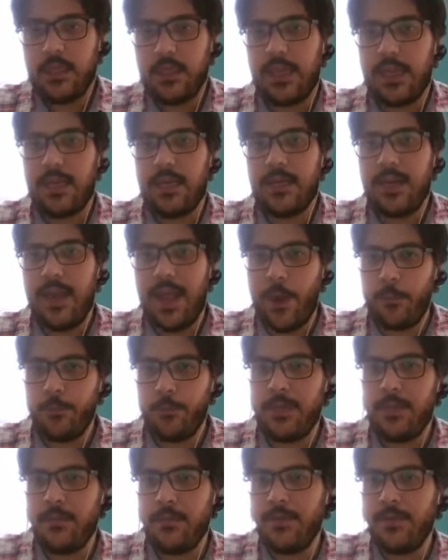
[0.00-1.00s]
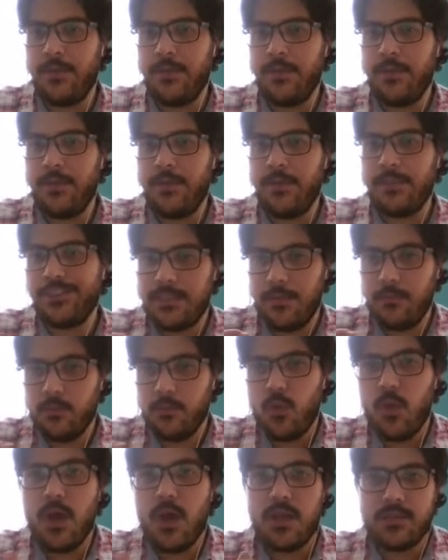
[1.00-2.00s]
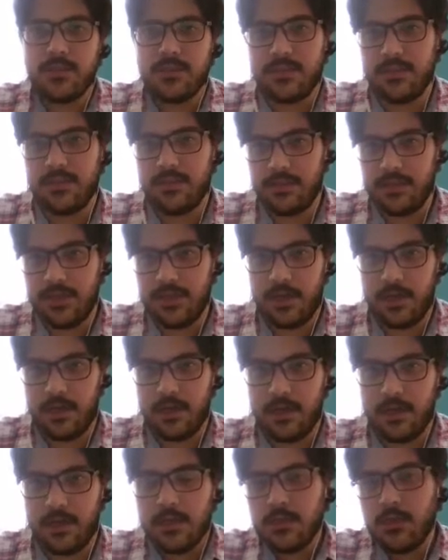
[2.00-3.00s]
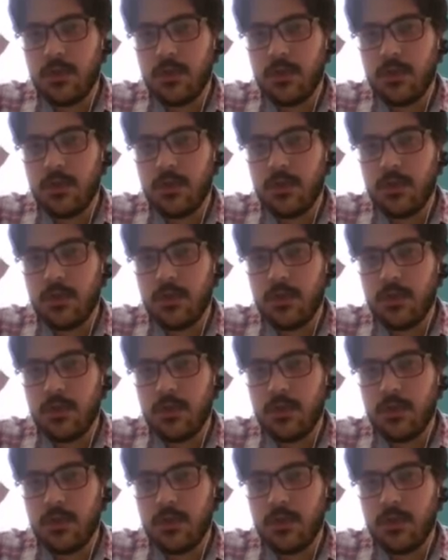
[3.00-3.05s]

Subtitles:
can help them understand some nuances there.